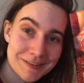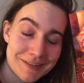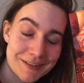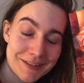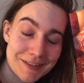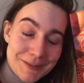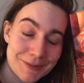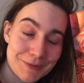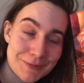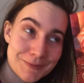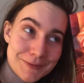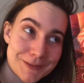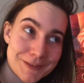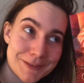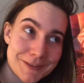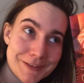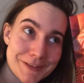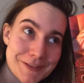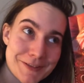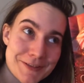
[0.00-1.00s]
Like, the
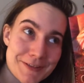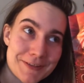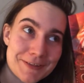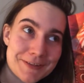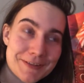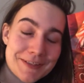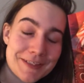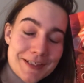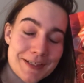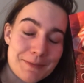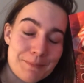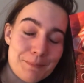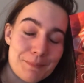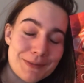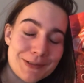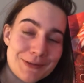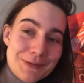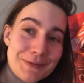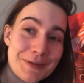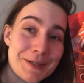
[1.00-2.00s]
world is already
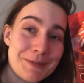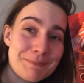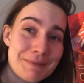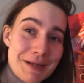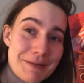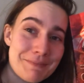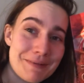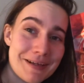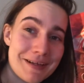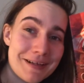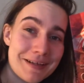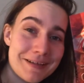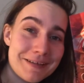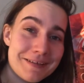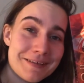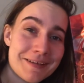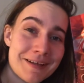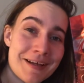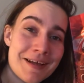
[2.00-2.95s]
blowing my mind,